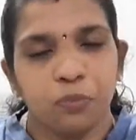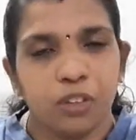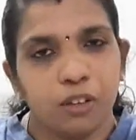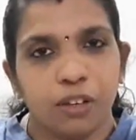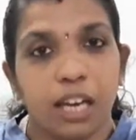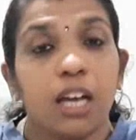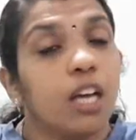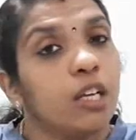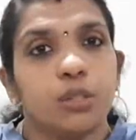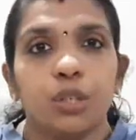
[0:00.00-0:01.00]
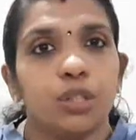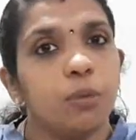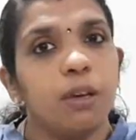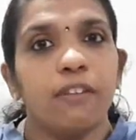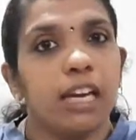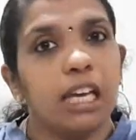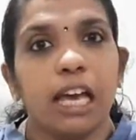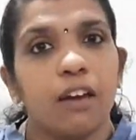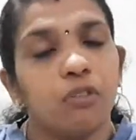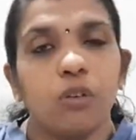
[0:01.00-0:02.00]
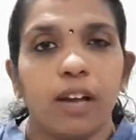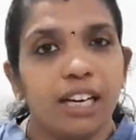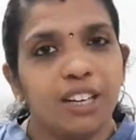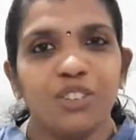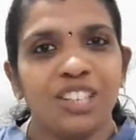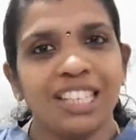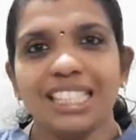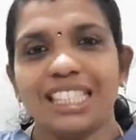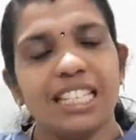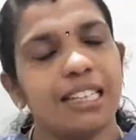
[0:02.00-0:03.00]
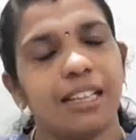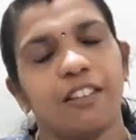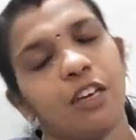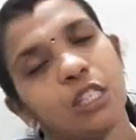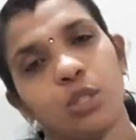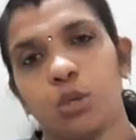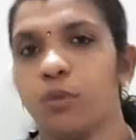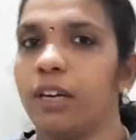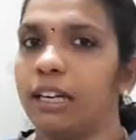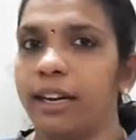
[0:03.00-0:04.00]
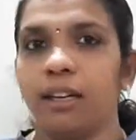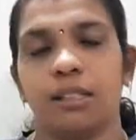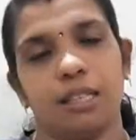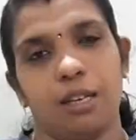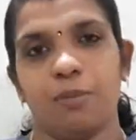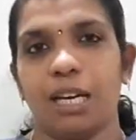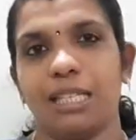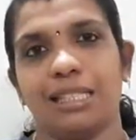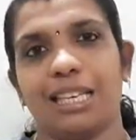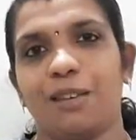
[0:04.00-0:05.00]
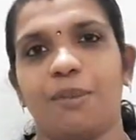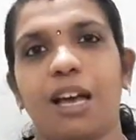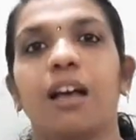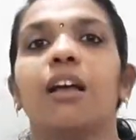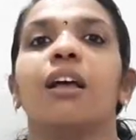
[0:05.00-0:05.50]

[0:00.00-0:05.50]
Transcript: Okay, so you should be very careful while doing this test, otherwise you will get cerebral ischemia